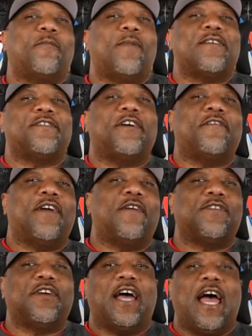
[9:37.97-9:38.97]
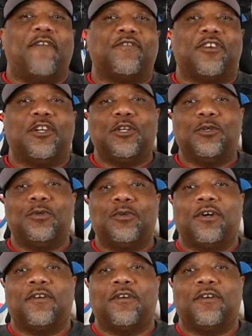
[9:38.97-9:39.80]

myself after after Lou